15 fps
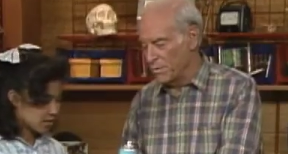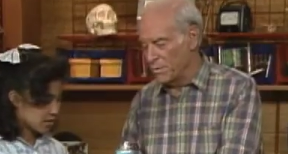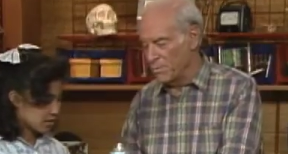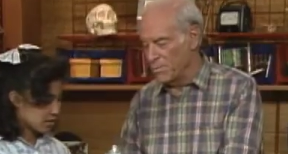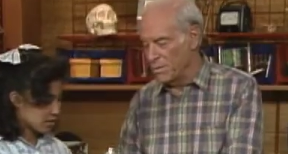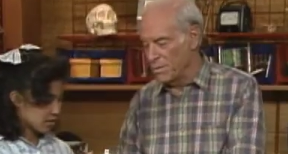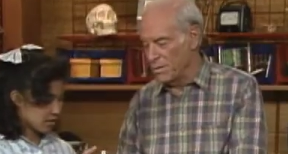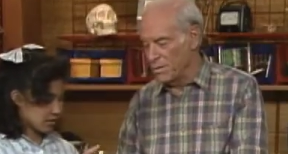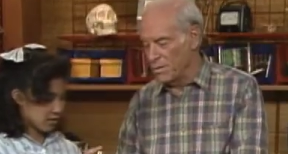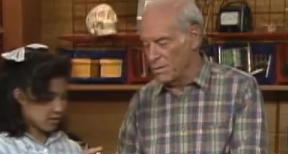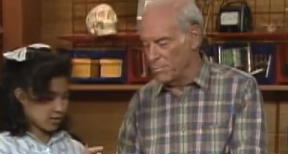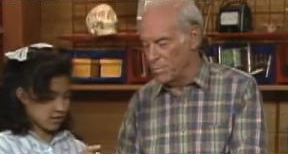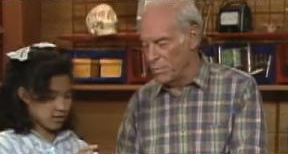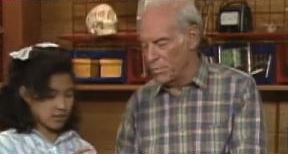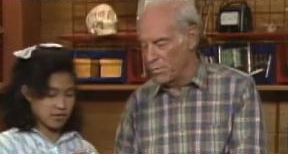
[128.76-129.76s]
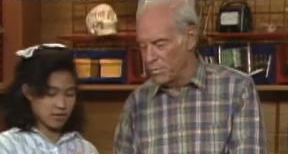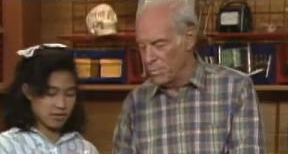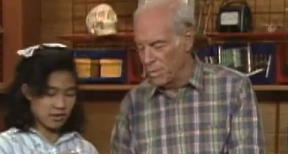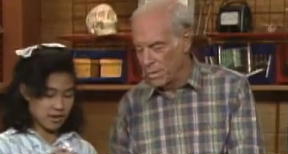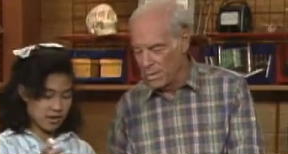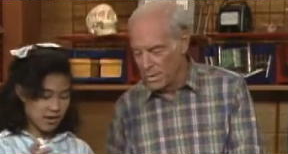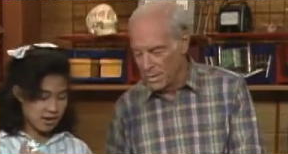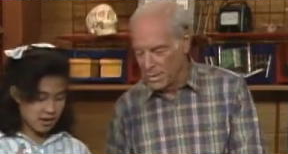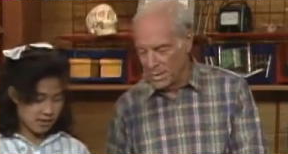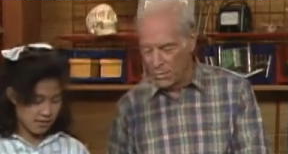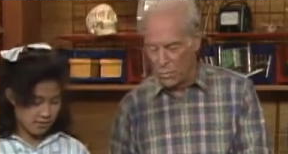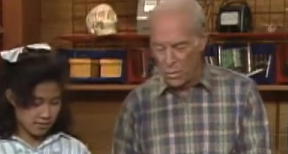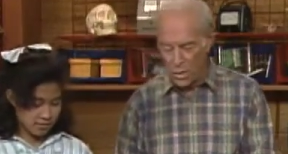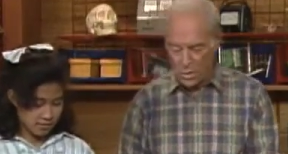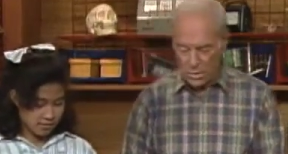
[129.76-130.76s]
Speaker 1: th the, the, probe? Okay. And
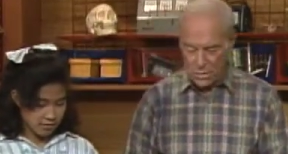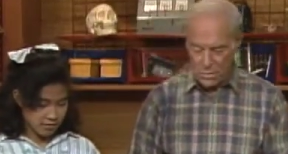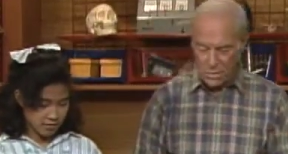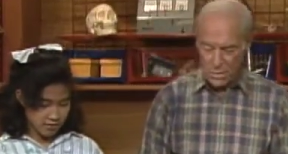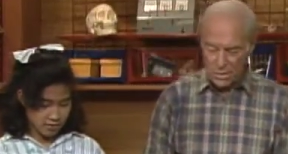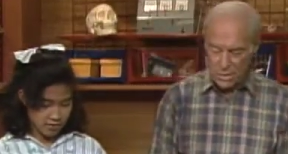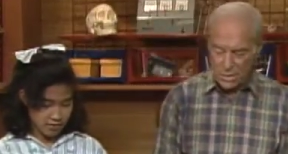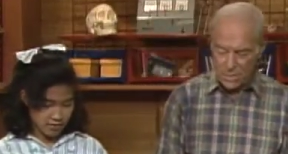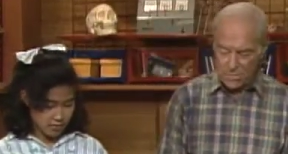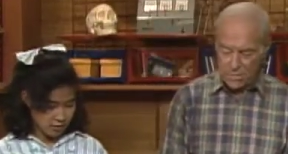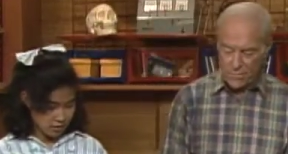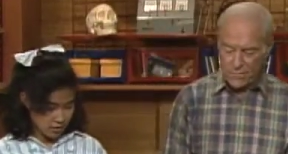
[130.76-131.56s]
watch. What's the temperature